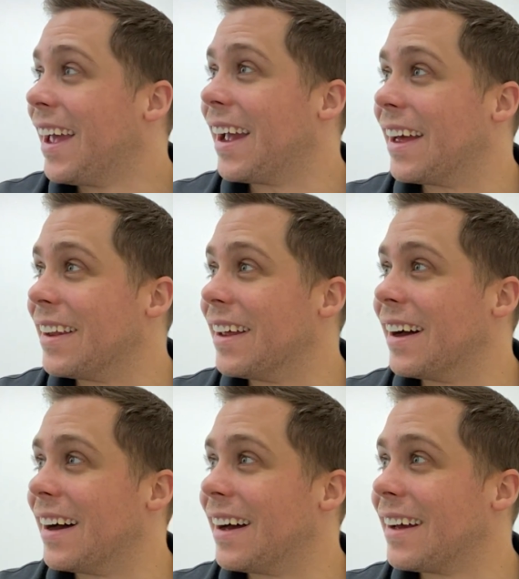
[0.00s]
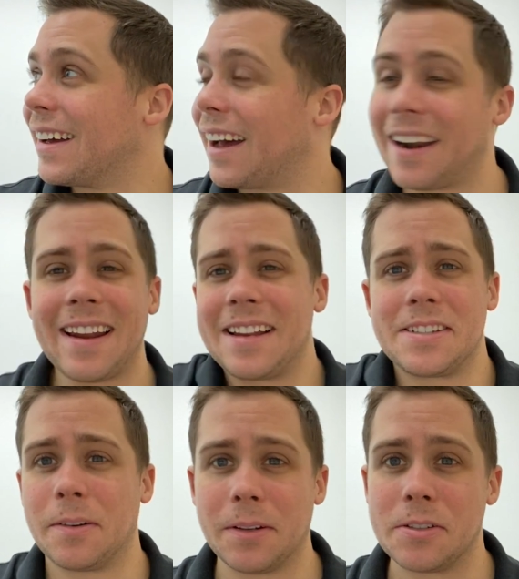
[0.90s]
And I
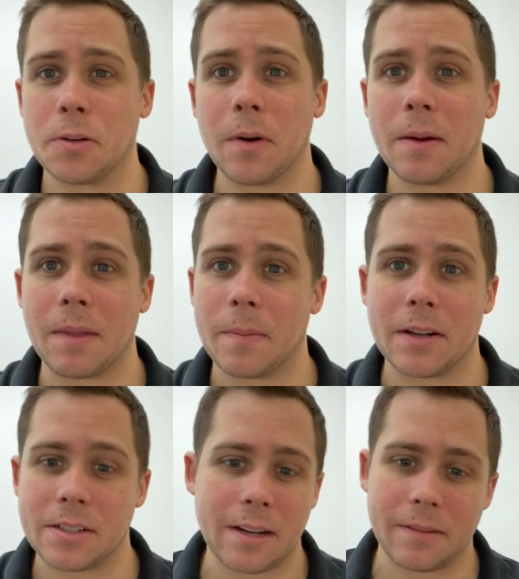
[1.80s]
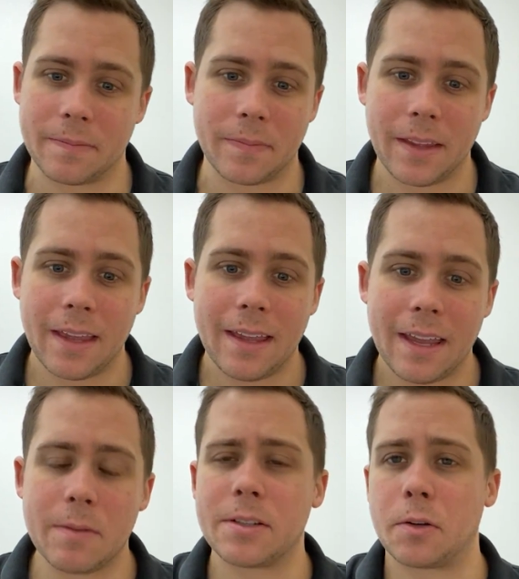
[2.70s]
just don't enjoy them that much.
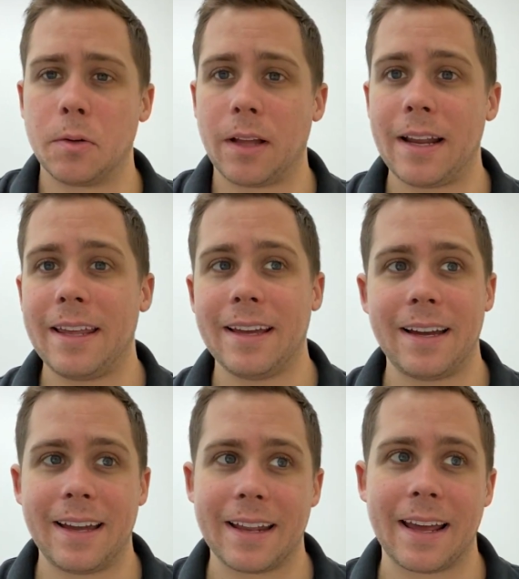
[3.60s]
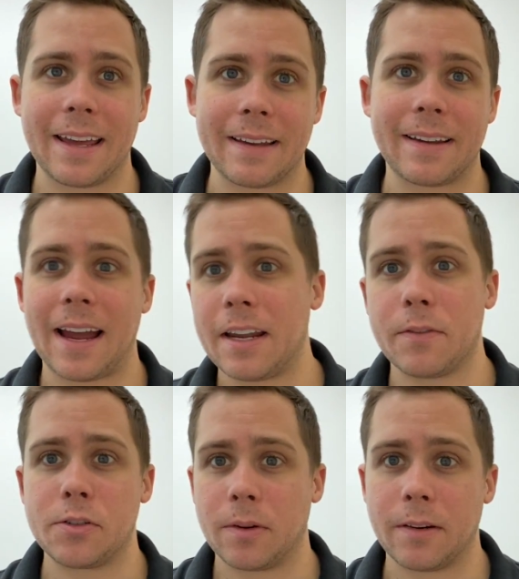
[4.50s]
It was a cool idea and I kind of
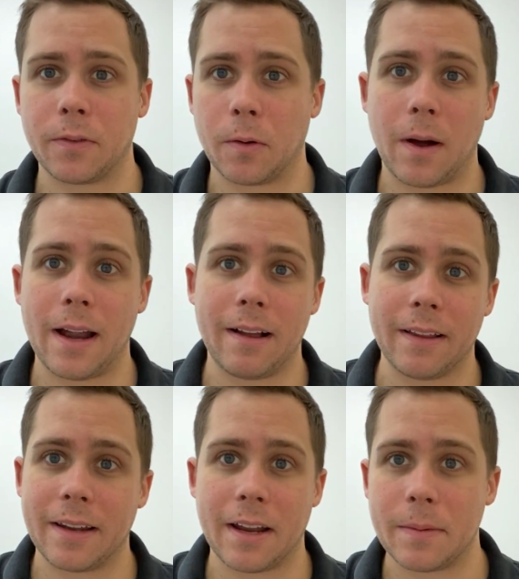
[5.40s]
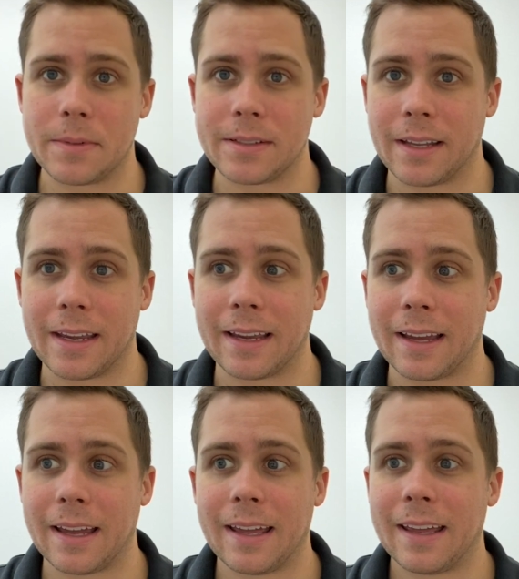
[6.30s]
enjoyed it for a while, and now I'm just
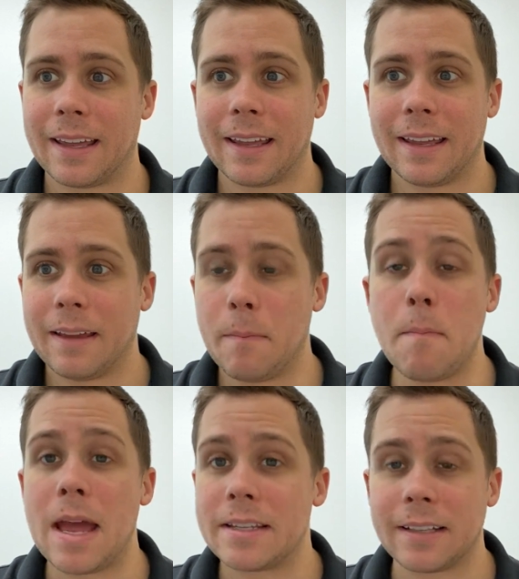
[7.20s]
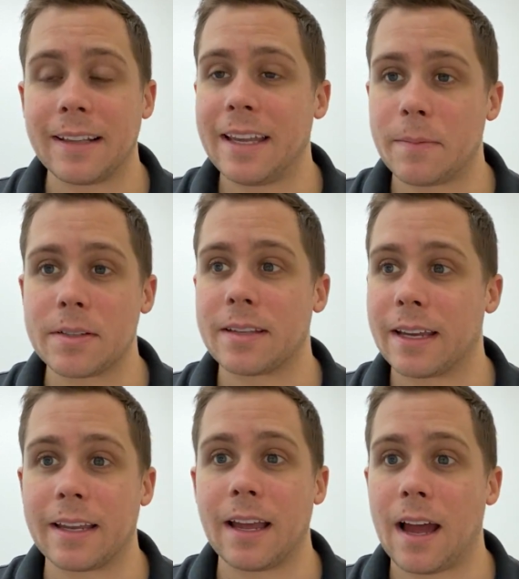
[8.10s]
like, mentally, I'm just
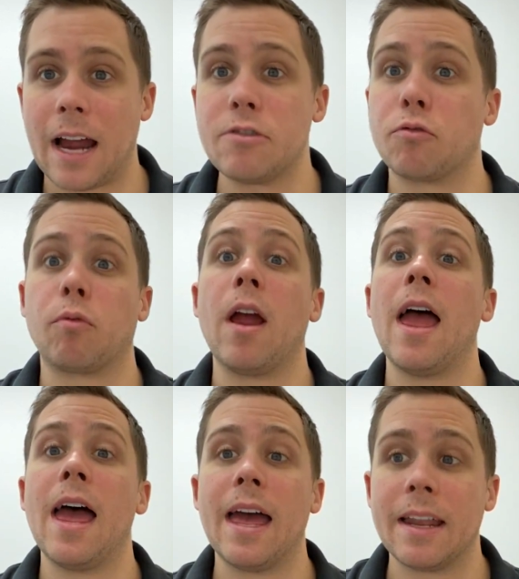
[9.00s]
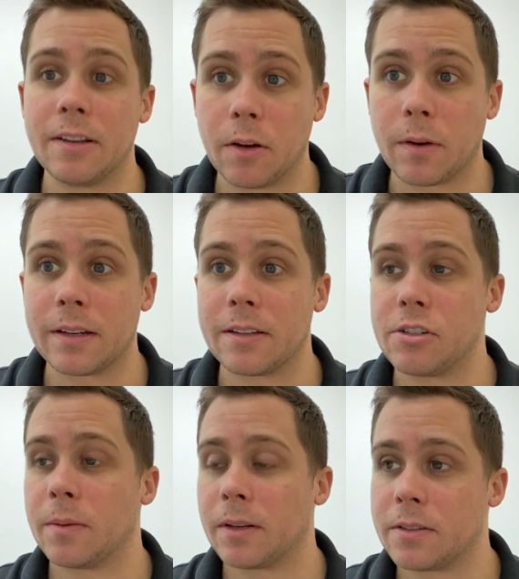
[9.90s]
like, I dread going to the
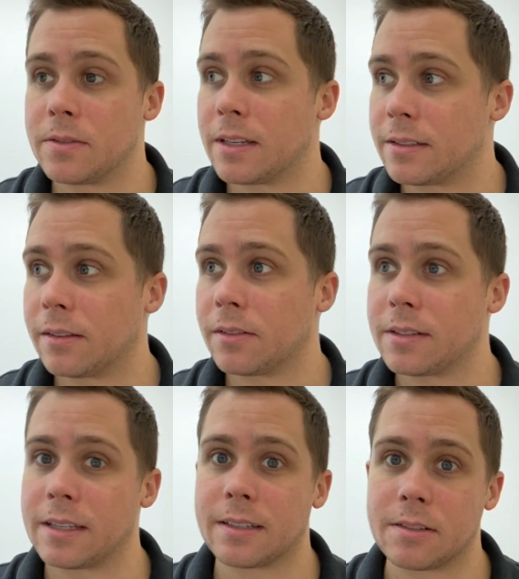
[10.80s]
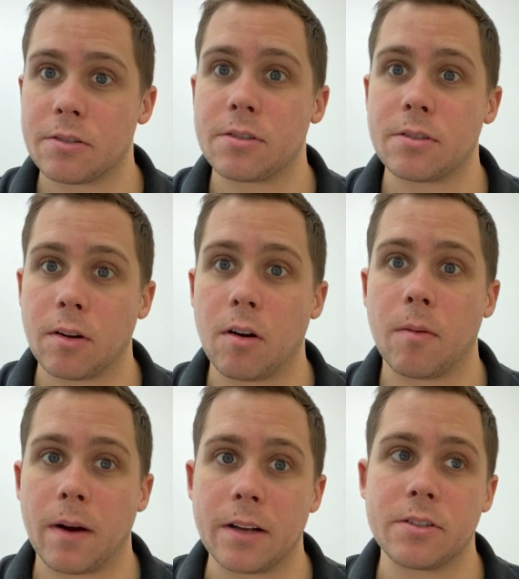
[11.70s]
gym on Tuesdays and Thursdays because there's so
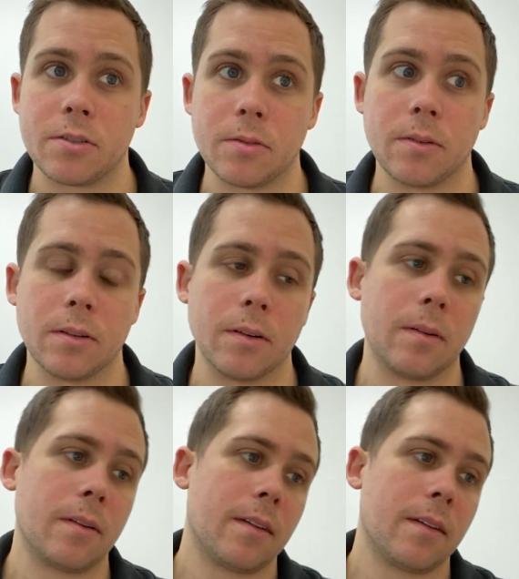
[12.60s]
much to do.